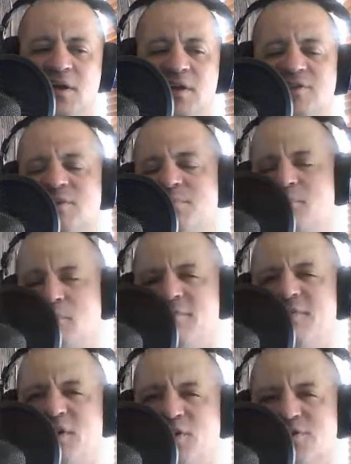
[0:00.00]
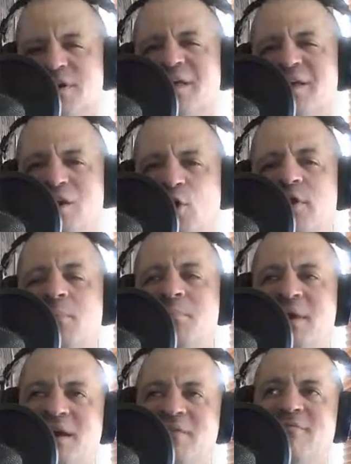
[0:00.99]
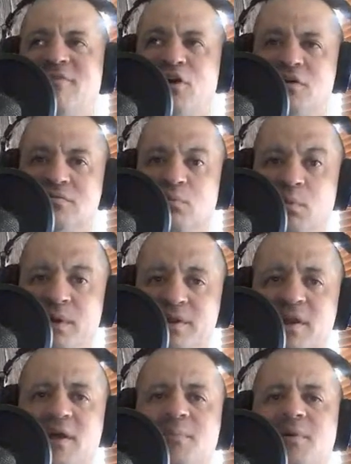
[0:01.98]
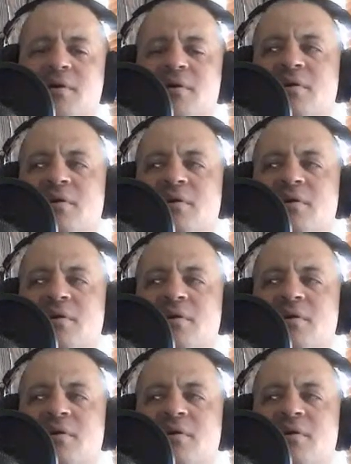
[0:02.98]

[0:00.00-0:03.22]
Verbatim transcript: slip through our fingers. Like, they know that being involved with him